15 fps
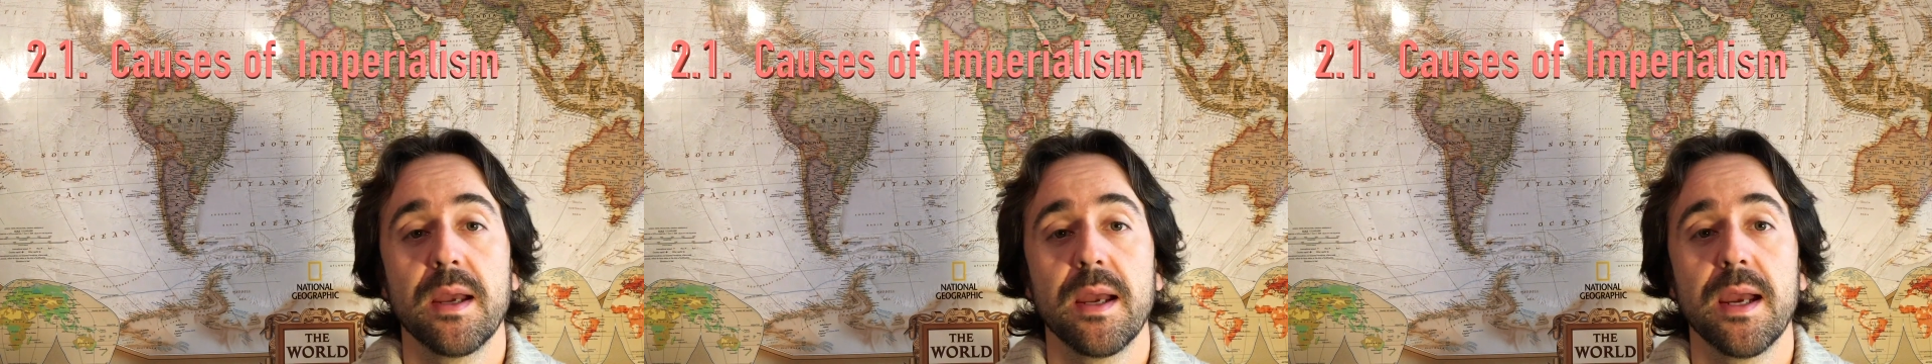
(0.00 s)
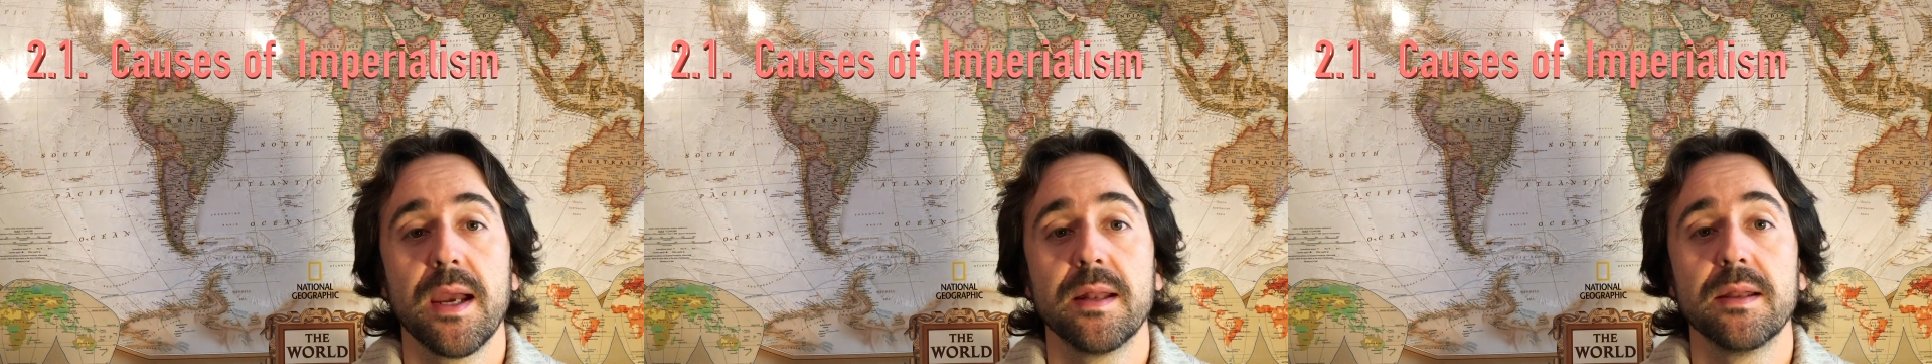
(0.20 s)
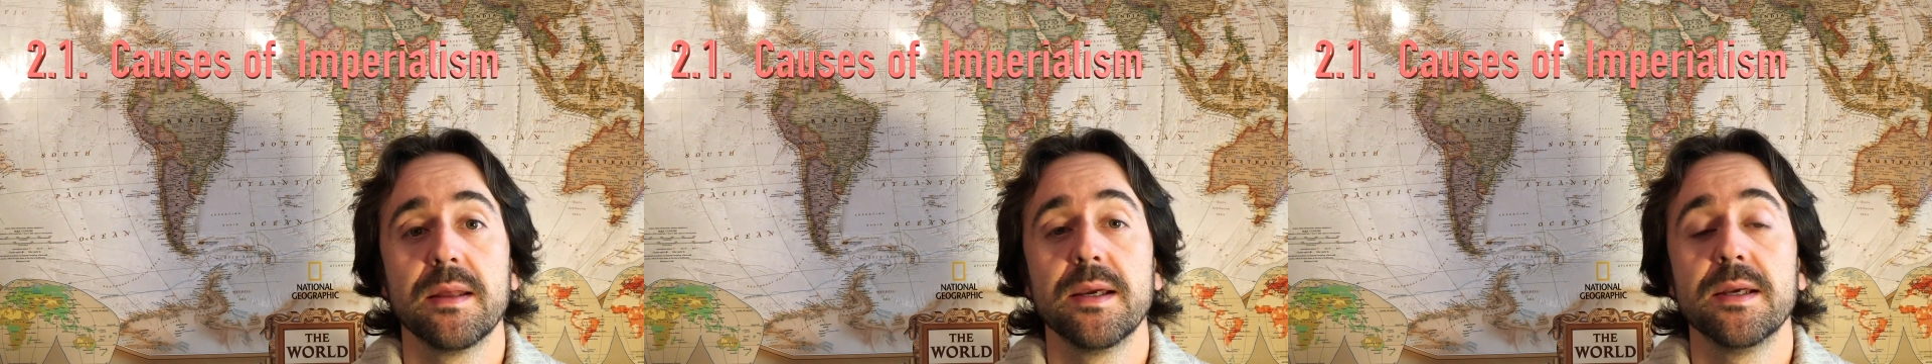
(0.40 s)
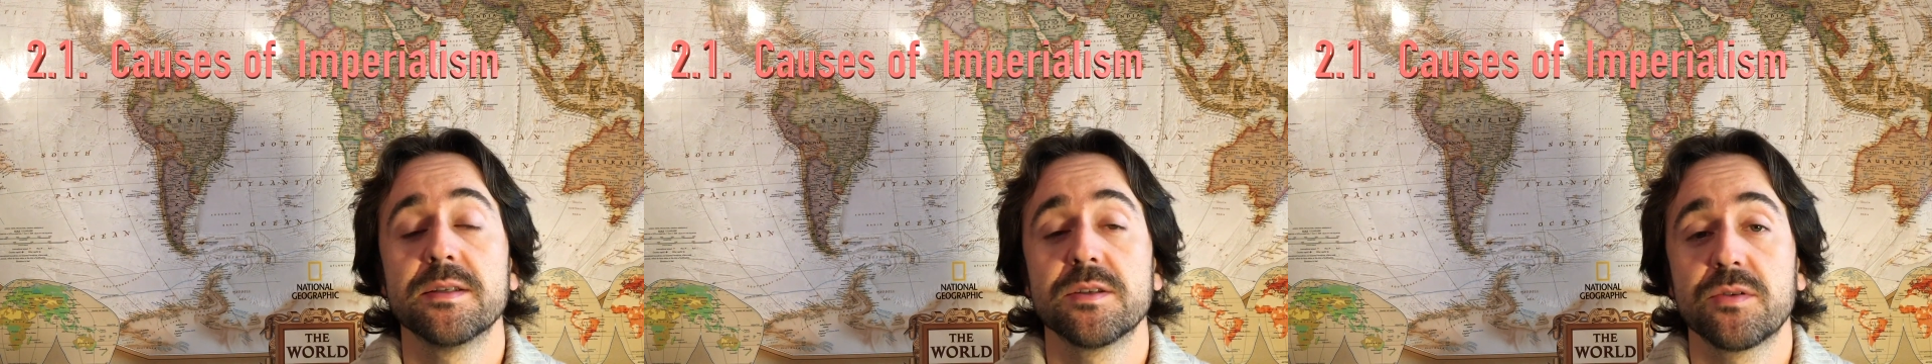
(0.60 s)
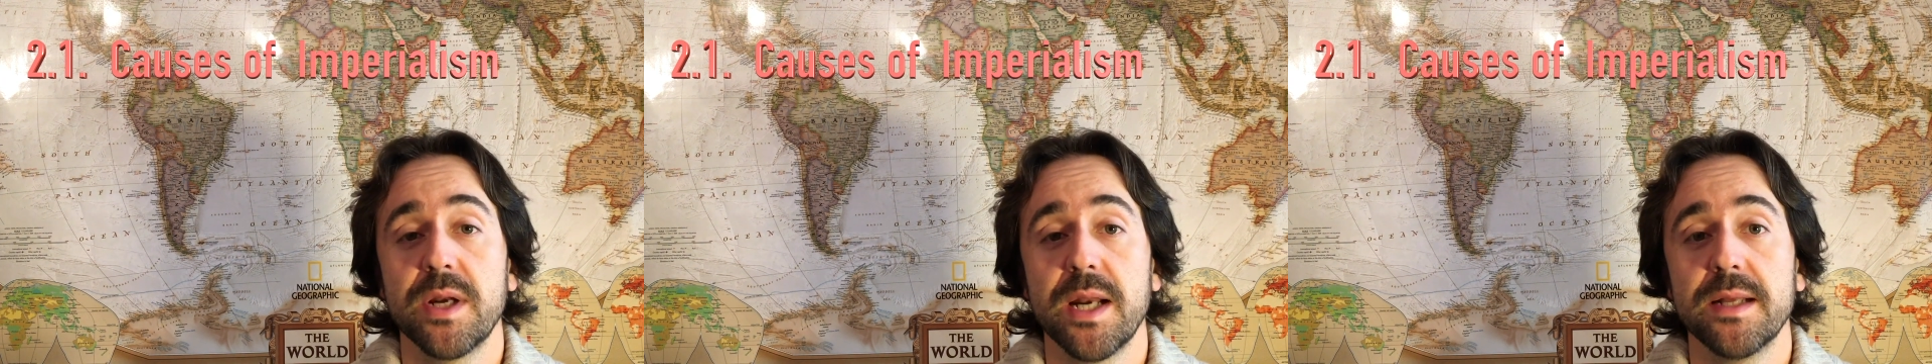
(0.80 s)
and it
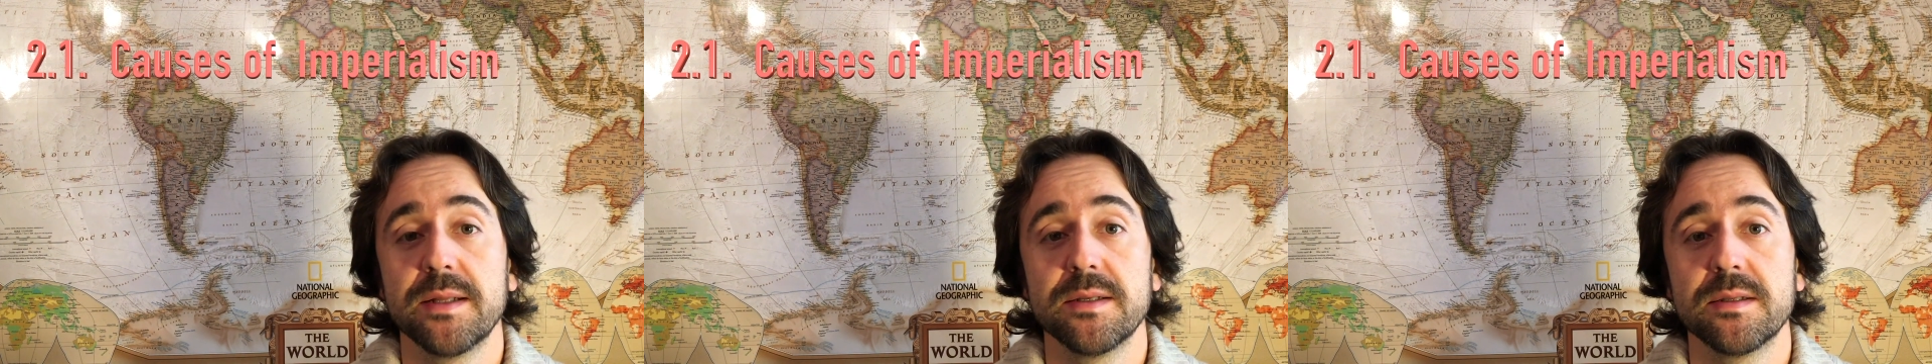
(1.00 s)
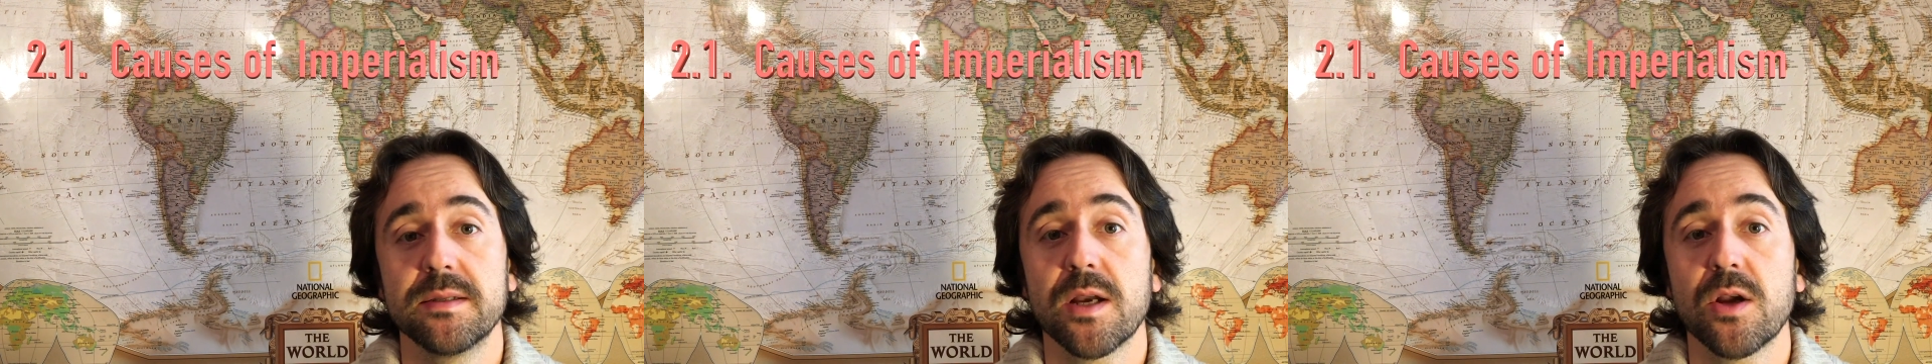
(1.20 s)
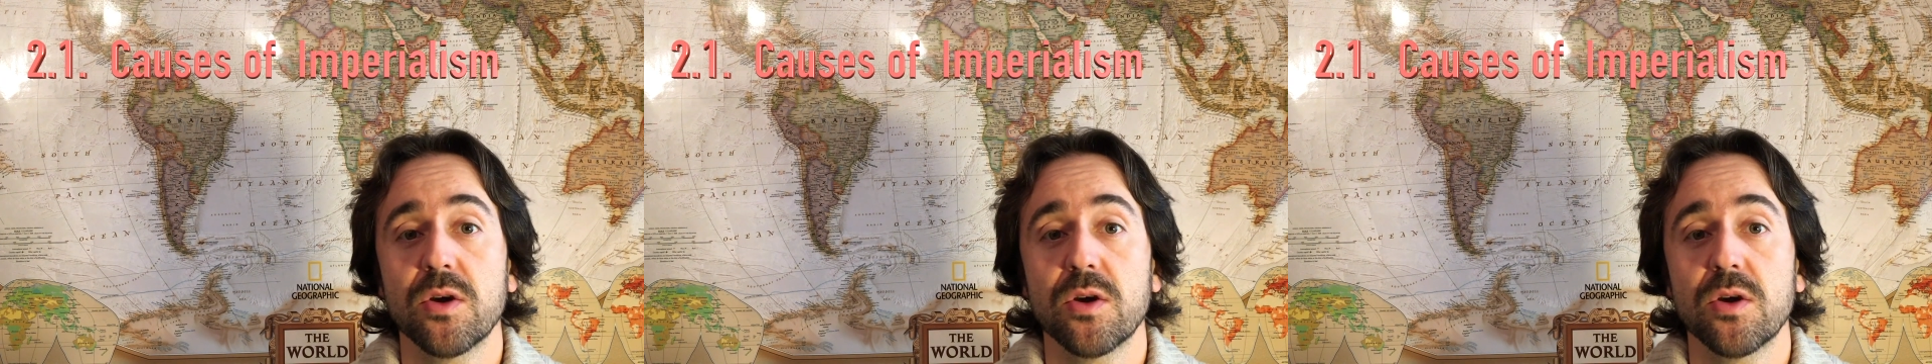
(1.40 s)
is related to the